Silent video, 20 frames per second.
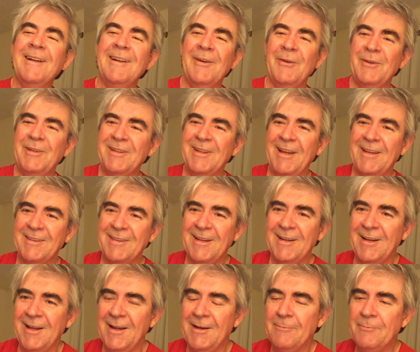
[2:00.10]
I always like
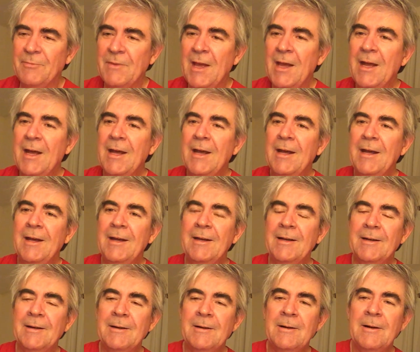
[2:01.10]
that line.
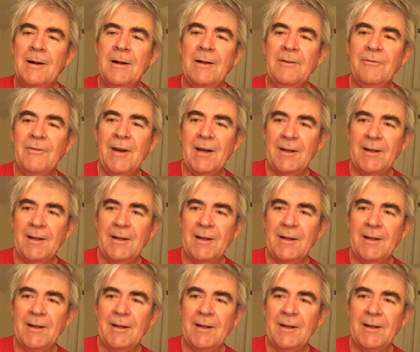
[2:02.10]
Uh, in